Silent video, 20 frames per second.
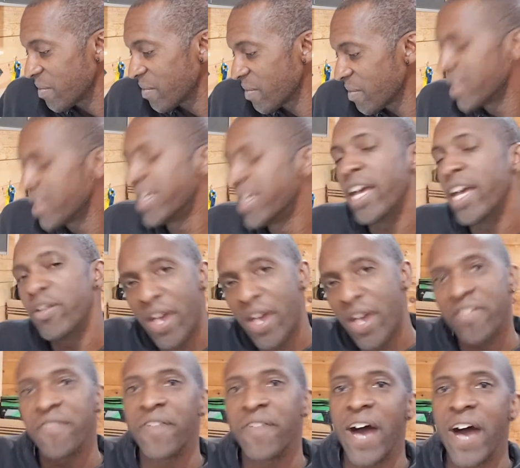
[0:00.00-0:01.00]
Yeah, you have
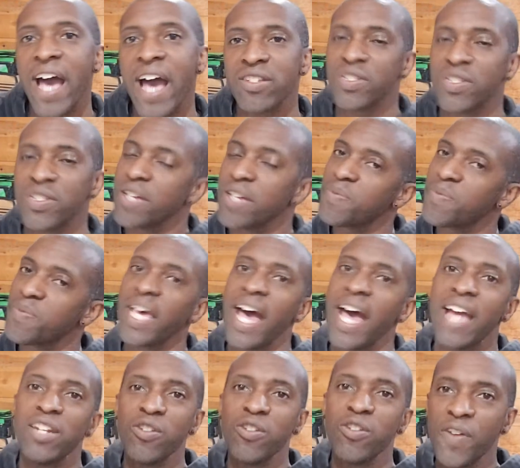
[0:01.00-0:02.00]
the visors. That's what I'm saying.
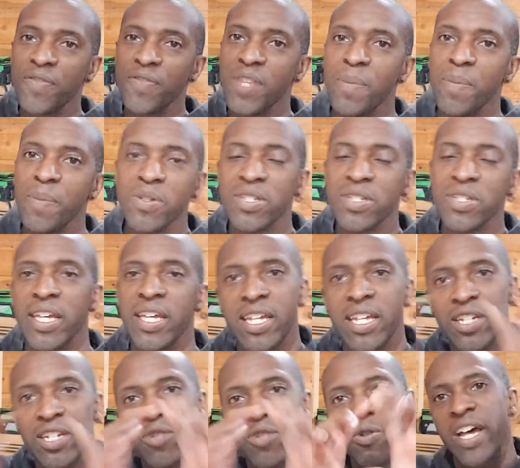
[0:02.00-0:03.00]
I do 50% and
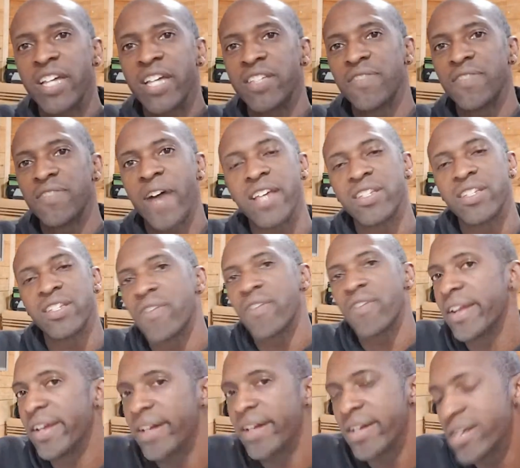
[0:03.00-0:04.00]
do a nice visor on
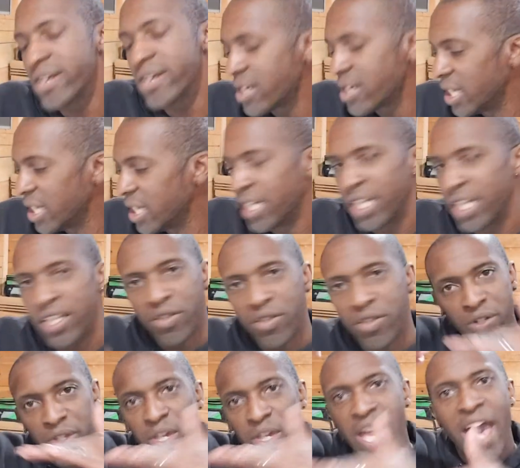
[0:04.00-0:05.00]
there. You
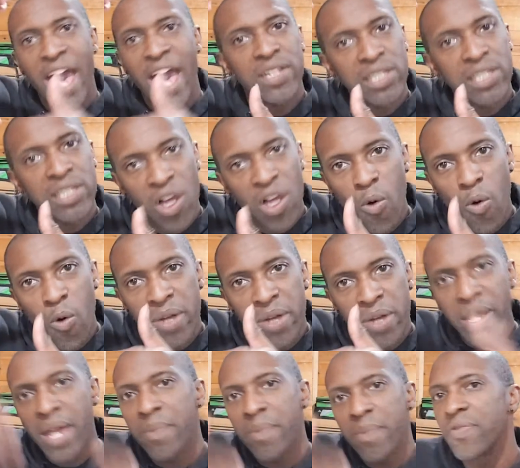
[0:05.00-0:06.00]
have a low one
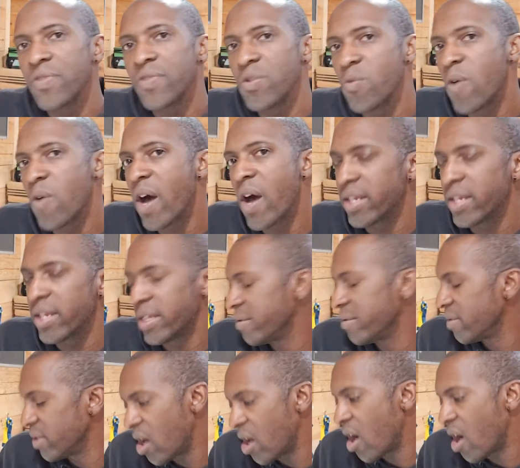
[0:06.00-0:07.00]
maybe if you want. And
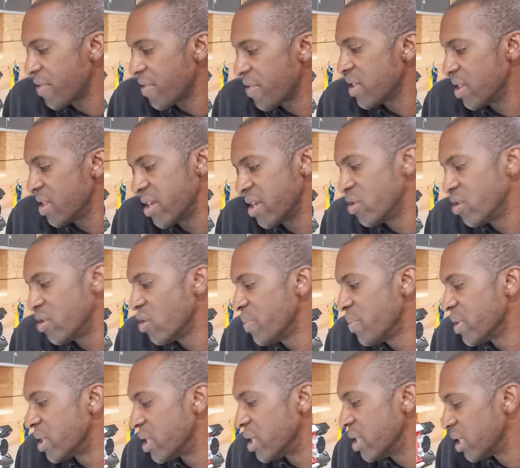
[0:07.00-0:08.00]
no, I think that you'll be
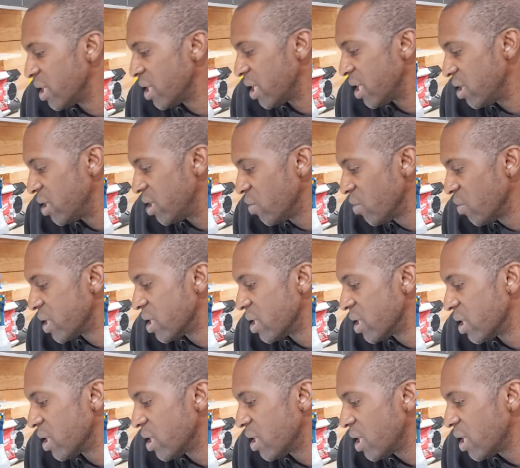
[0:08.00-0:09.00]
good. You'll be
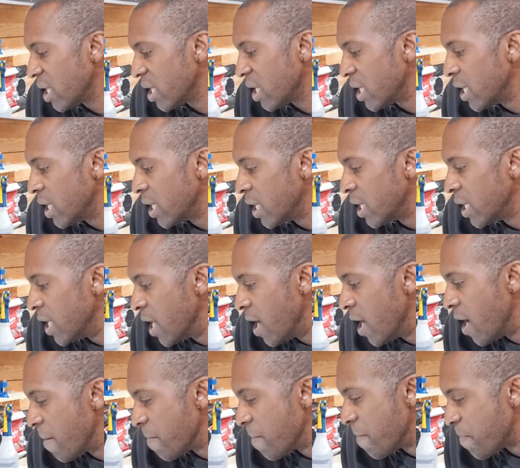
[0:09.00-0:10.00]
good.
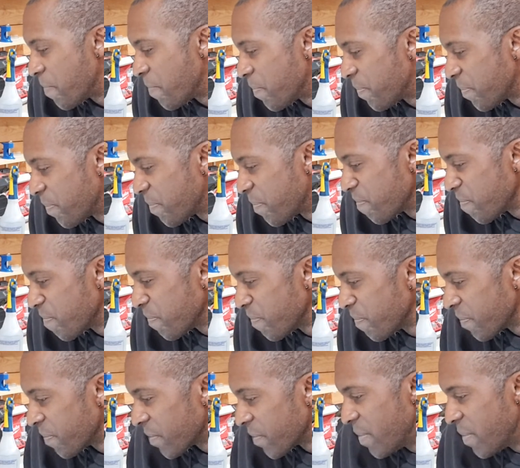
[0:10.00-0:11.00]

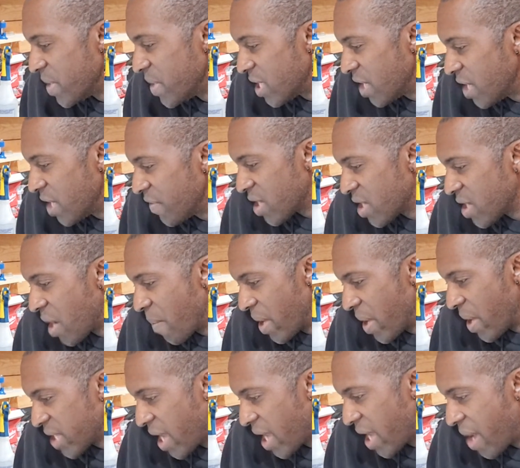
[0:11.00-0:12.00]
Let me see if there's something
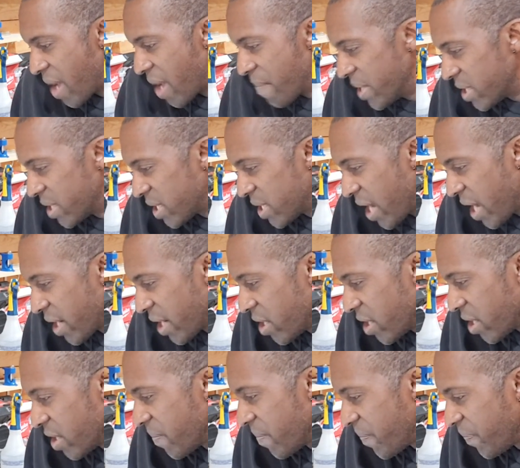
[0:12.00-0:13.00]
else I missed on here.